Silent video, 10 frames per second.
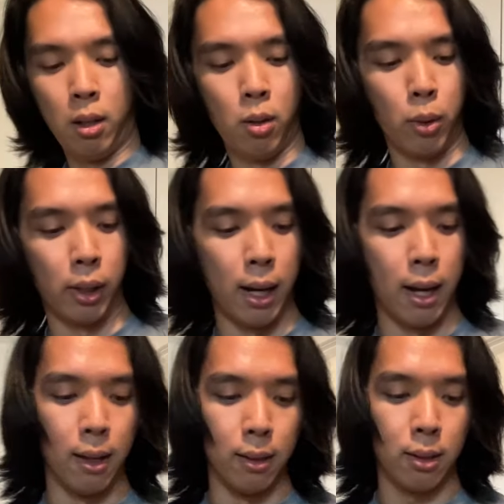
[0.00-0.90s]

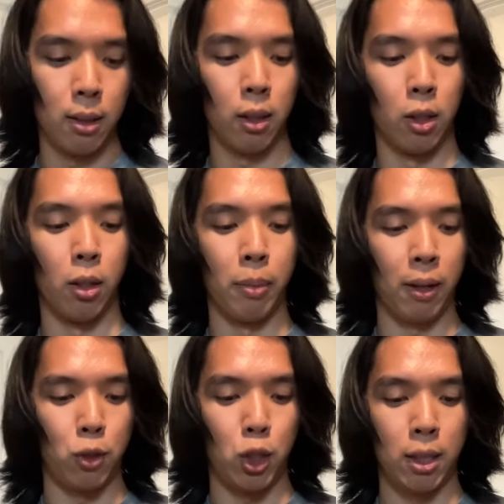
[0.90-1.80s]
Whereas, you know,
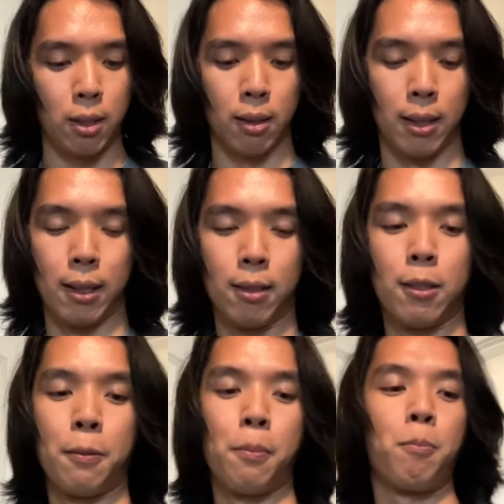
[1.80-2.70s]
BFG slings,
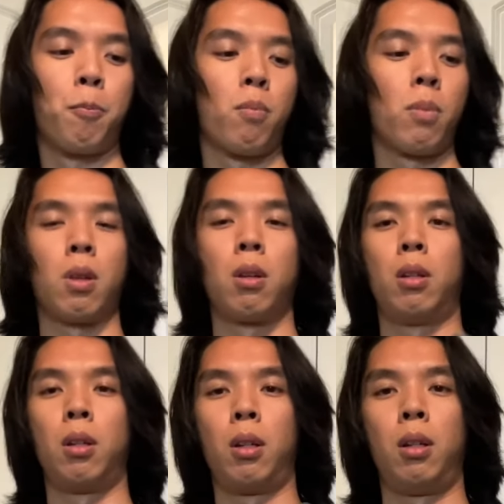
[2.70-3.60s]

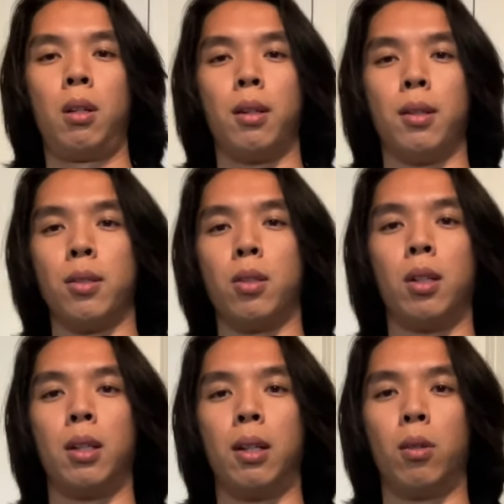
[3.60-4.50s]
this is all
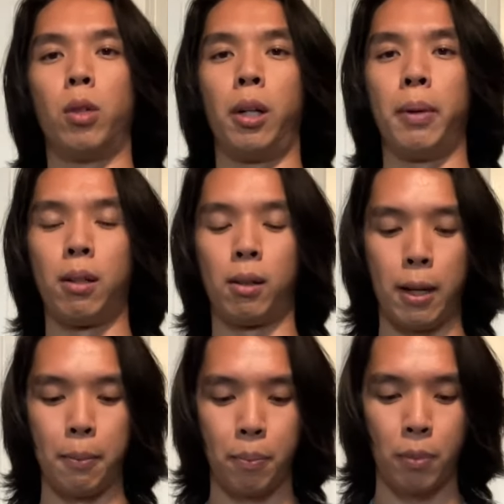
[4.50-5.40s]
you need to worry about, right?
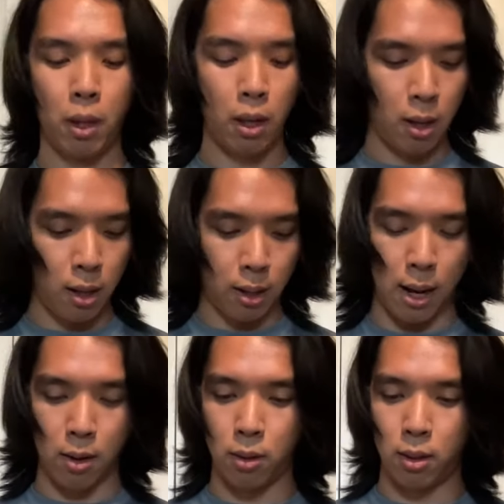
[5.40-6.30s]

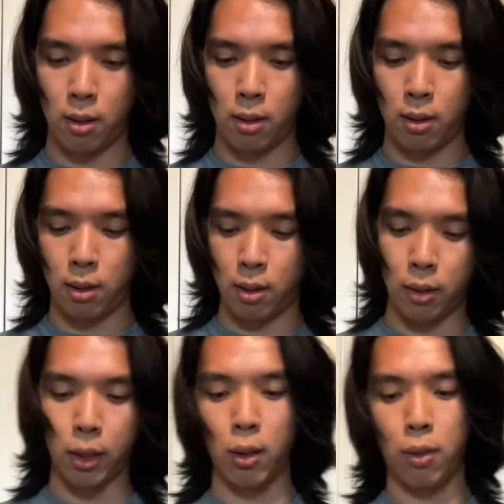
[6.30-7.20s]
Now, the
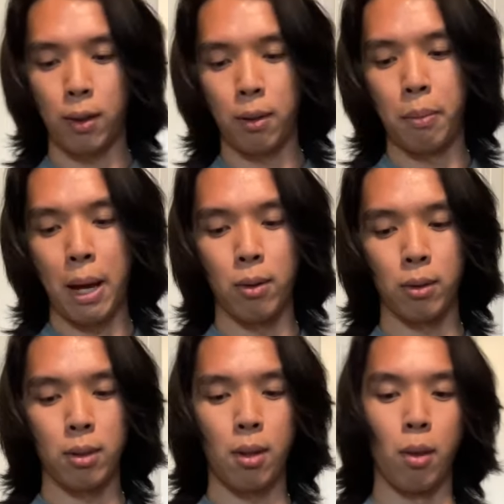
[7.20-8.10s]
good thing about
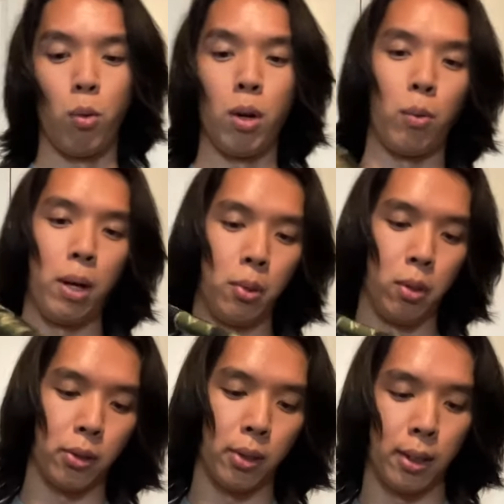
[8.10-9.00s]
the one-way pull
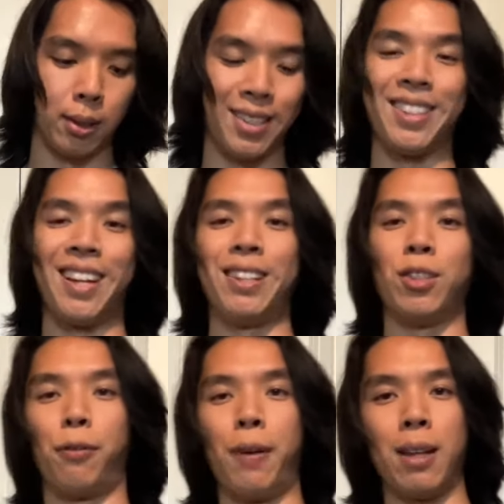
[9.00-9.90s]
slings is that these are
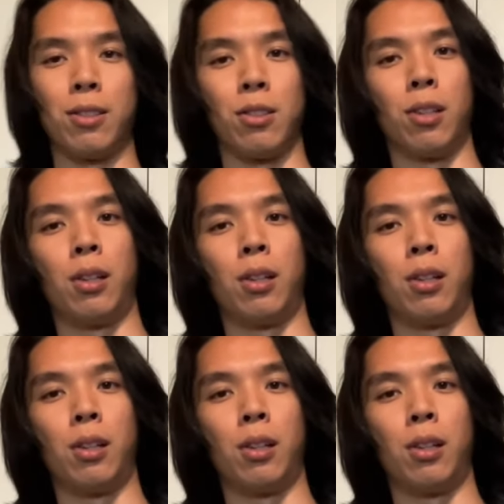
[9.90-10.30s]
faster.